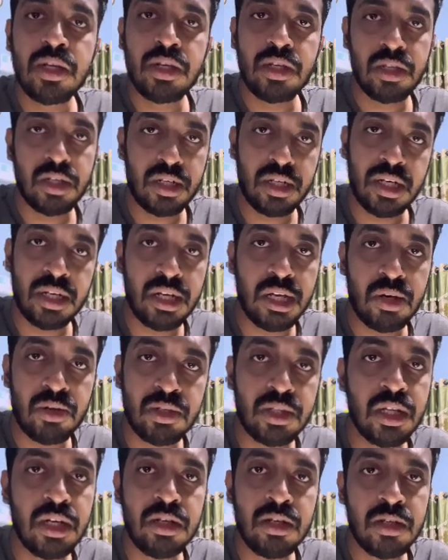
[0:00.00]
written
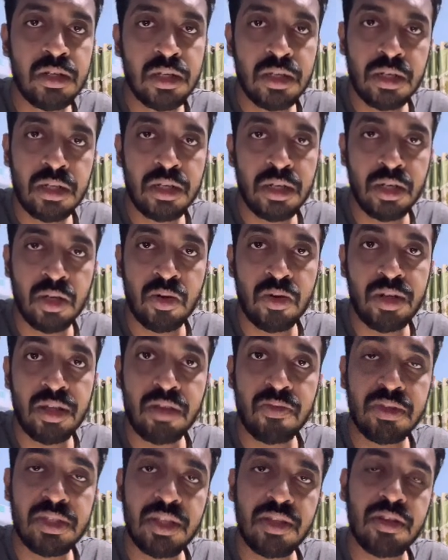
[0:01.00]
down the
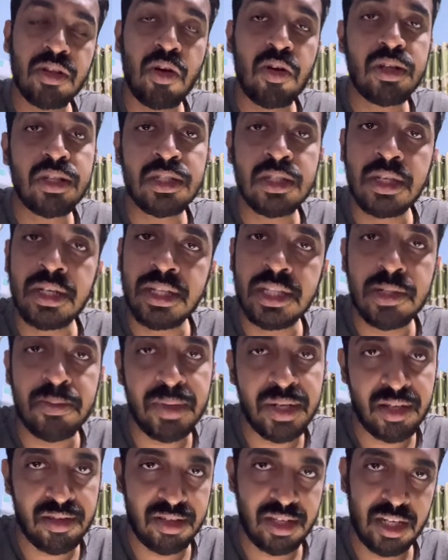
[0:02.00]
notes which is not there in the
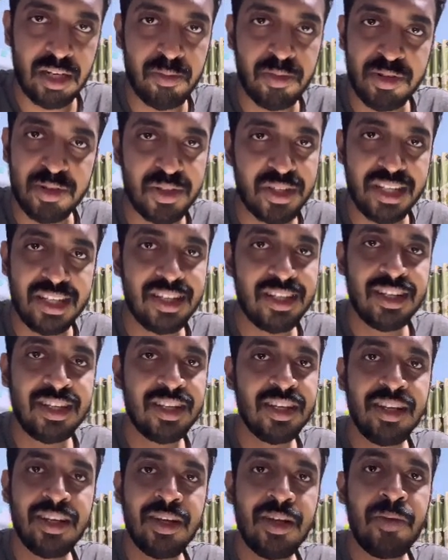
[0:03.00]
Medsynapse. Okay.
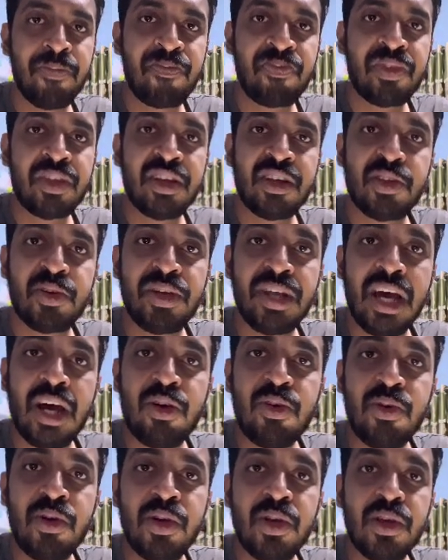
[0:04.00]
So
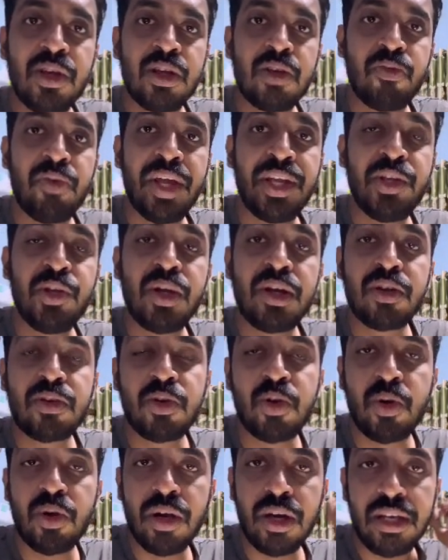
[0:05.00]
now, when you are
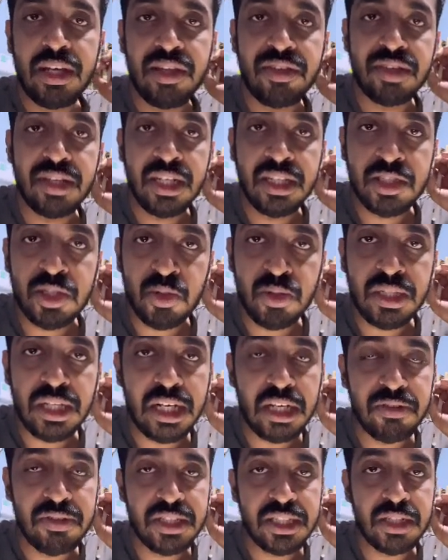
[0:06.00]
listening through the
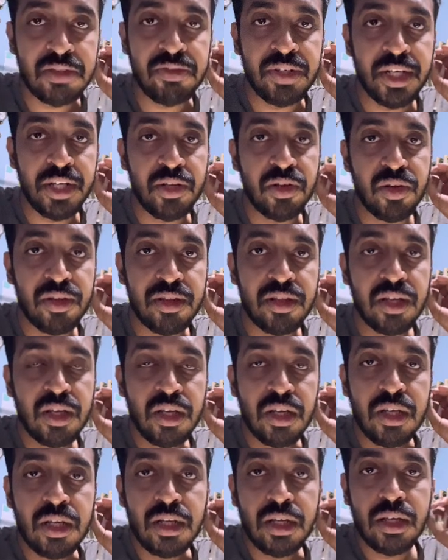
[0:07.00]
revision videos,
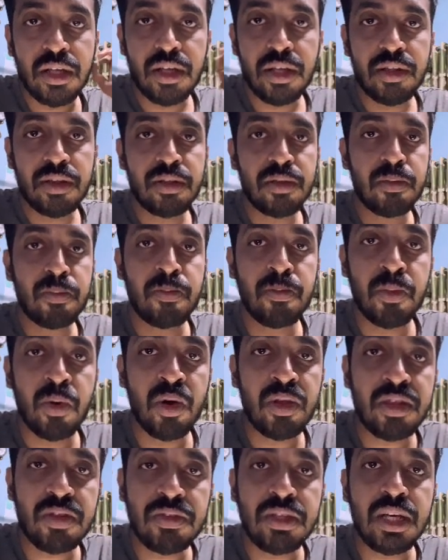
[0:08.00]

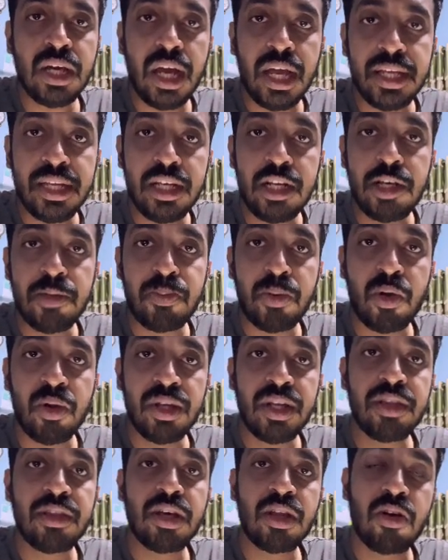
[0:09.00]
most of the high yield
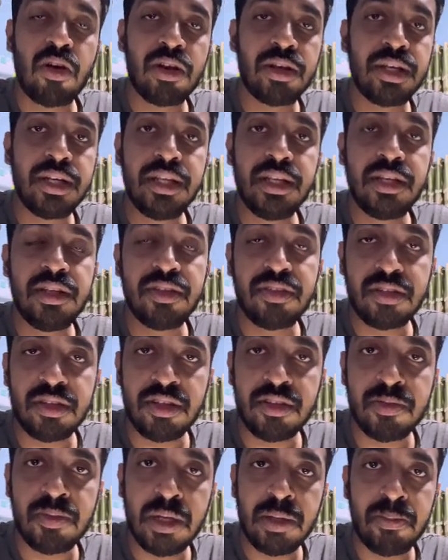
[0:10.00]
points are already
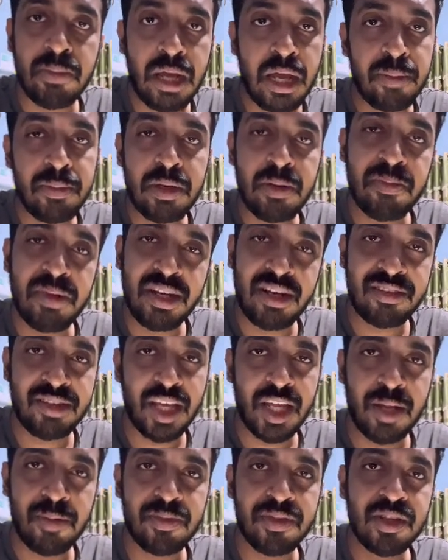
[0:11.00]
discussed by ma'am in
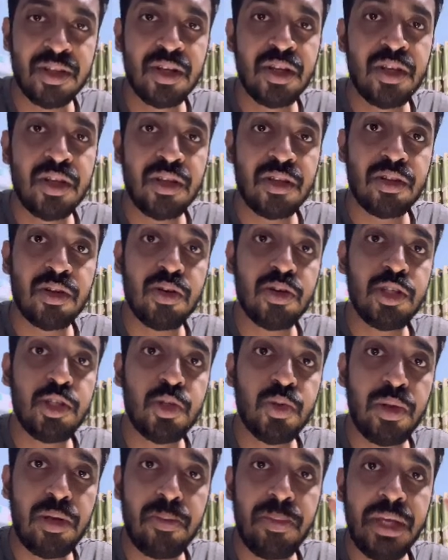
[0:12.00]
Medsynapse. So
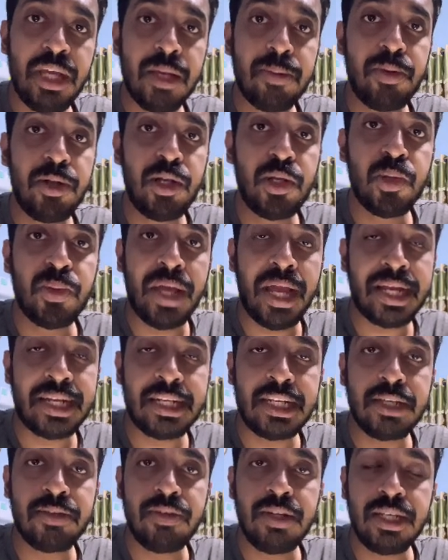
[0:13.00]
you will be able to
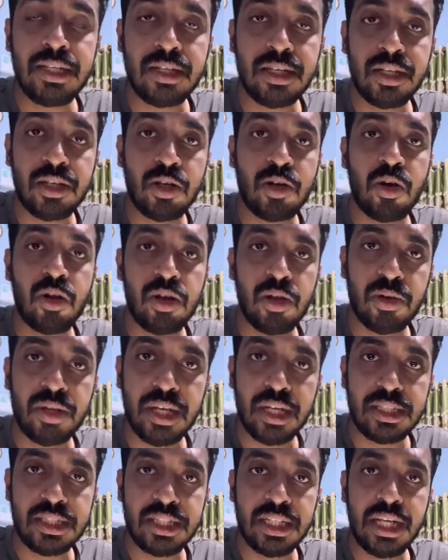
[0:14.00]
actively recall,
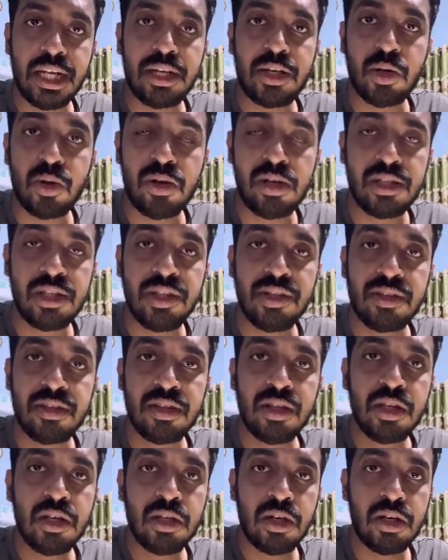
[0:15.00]
okay, she had told
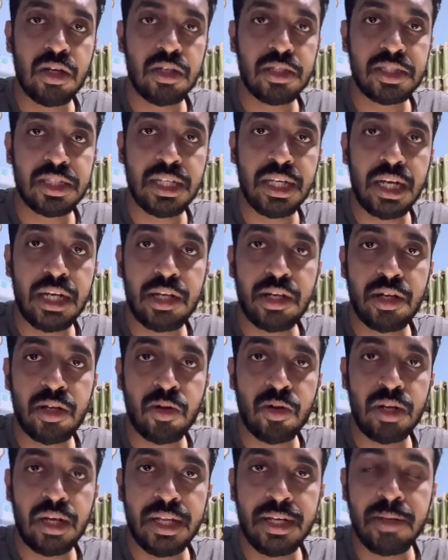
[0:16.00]
this, she had
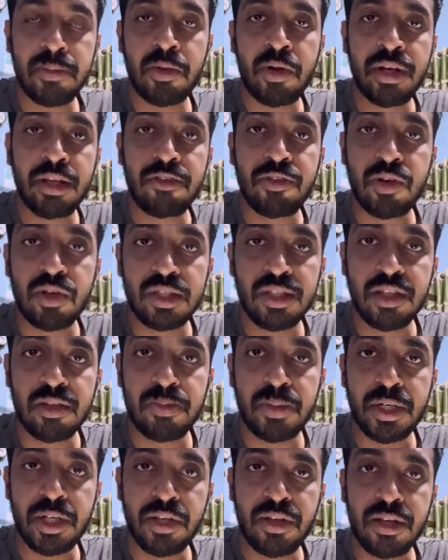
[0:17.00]
told a mnemonic for this
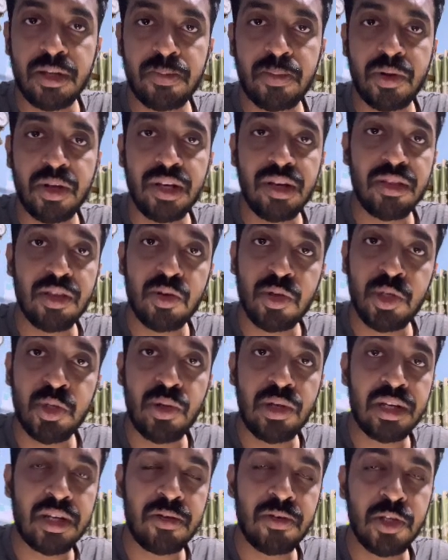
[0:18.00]
particular point. So
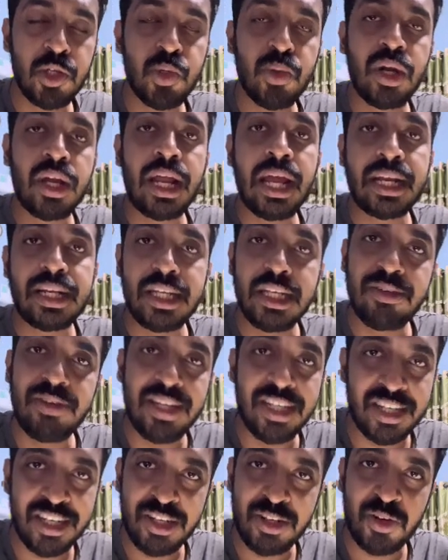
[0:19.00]
you are
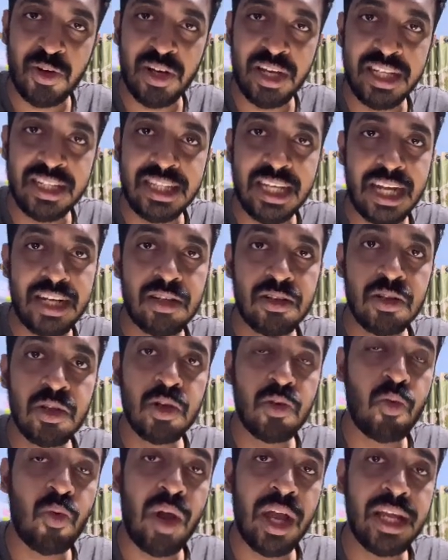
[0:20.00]
actively recalling that
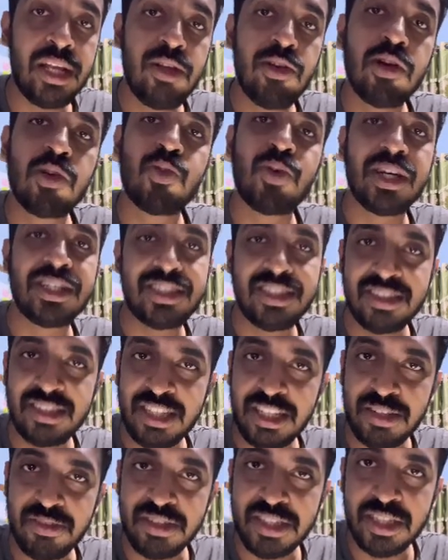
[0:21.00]
while you are watching
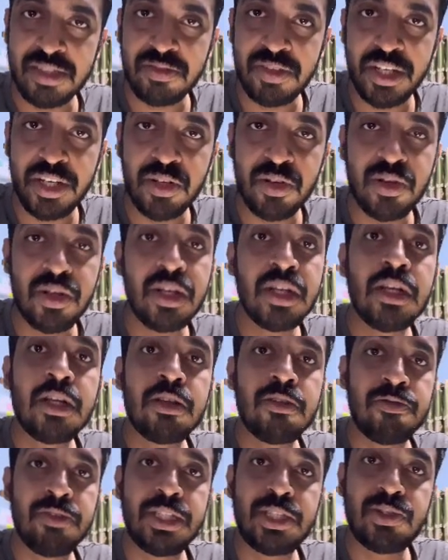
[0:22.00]
the revision video,
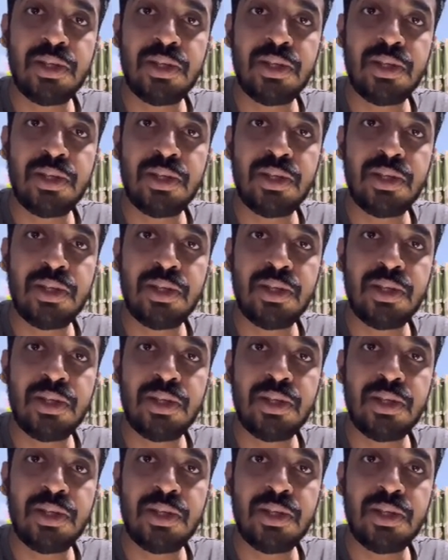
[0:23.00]
which